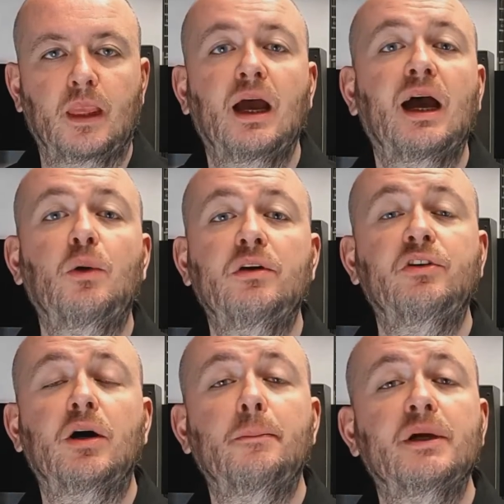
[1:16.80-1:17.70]

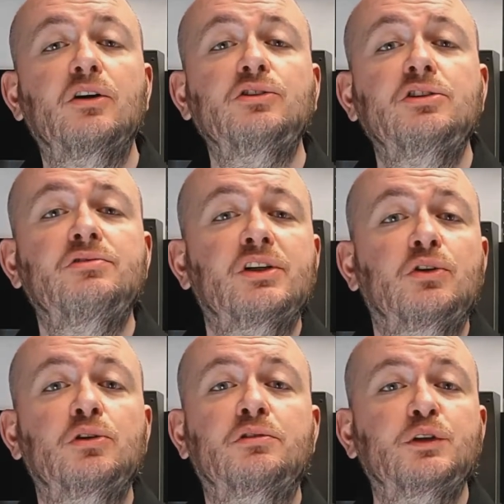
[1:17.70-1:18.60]
However, because the
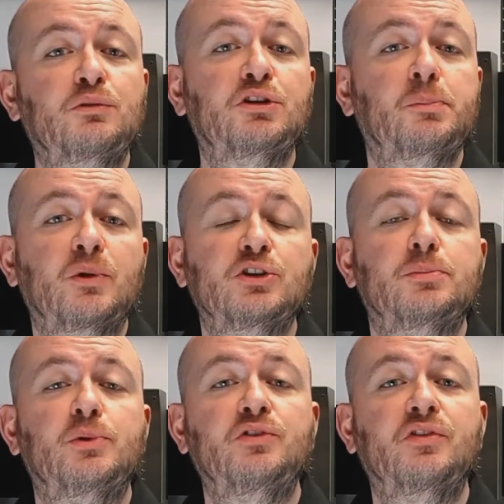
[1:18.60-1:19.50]
recorder is
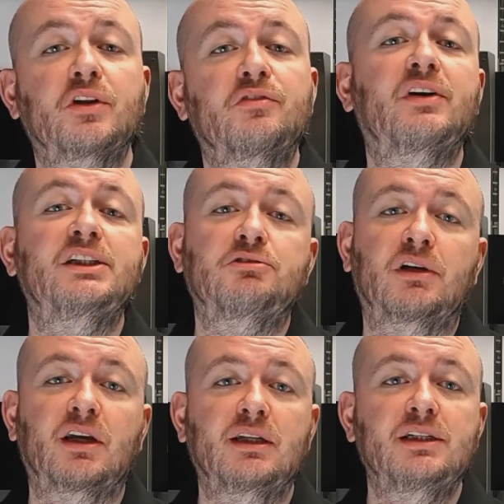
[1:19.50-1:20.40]
responsible for the face
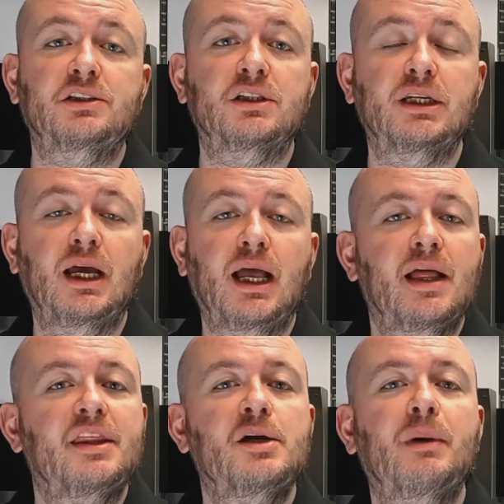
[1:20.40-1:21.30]
recognition,
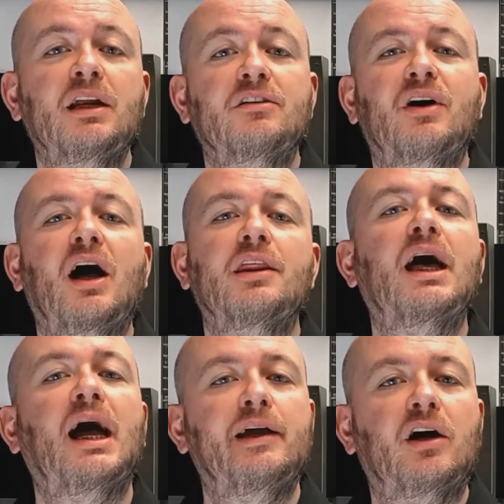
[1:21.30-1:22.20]
the amount of other
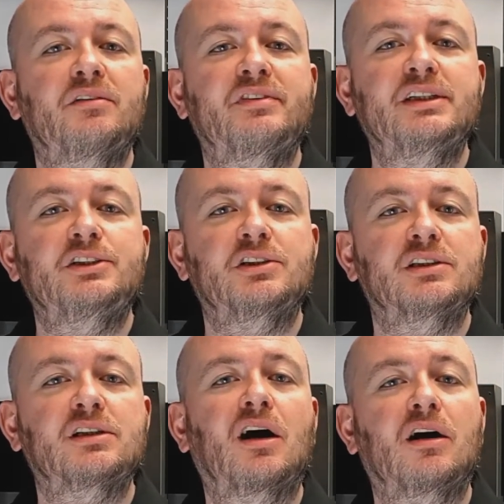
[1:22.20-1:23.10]
AI
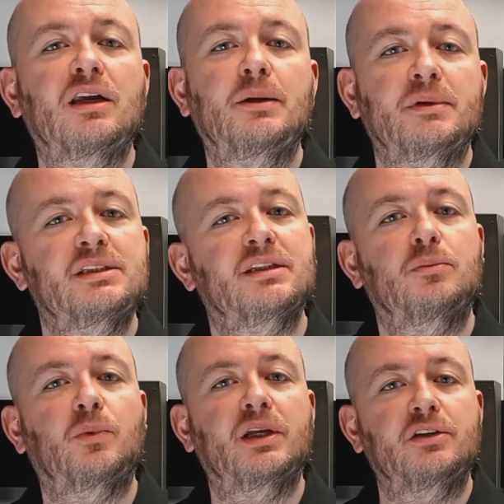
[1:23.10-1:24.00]
features are
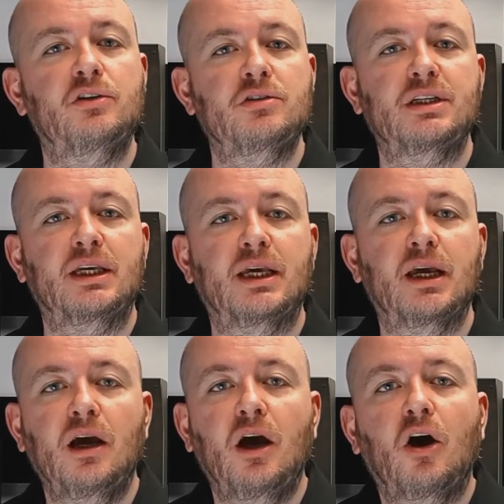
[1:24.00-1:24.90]
limited when using it.
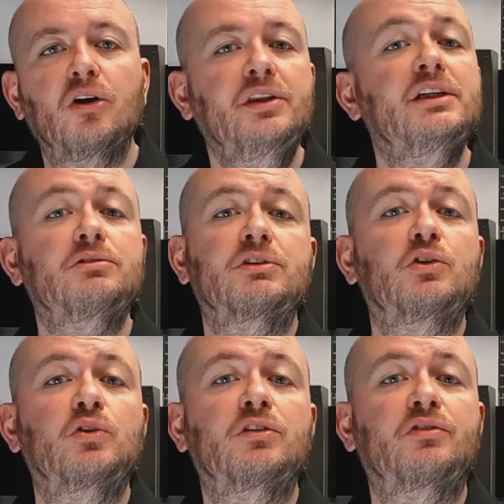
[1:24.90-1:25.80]
On this
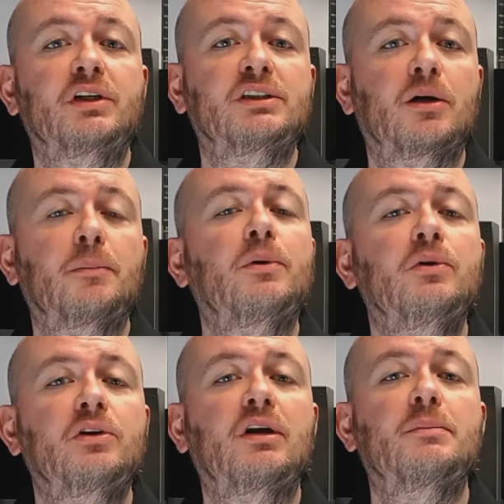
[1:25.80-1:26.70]
recorder, for
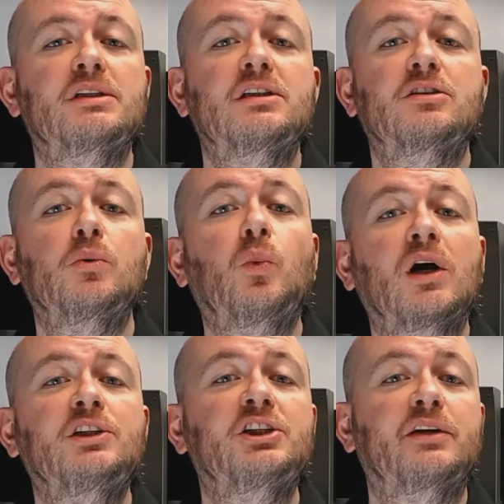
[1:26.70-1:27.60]
example, you're limited to
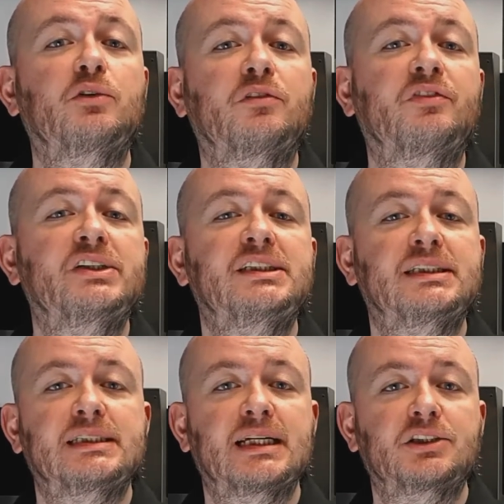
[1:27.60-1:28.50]
1 channel of face
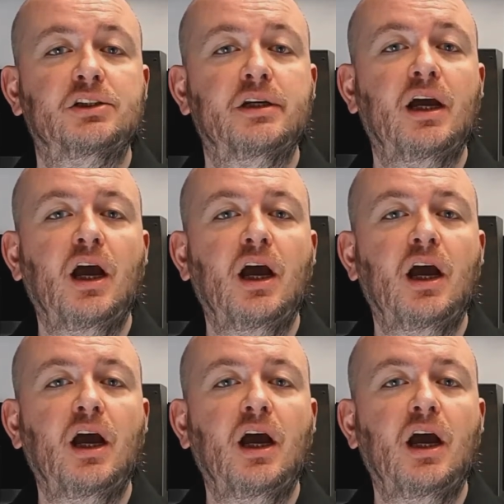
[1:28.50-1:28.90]
detection,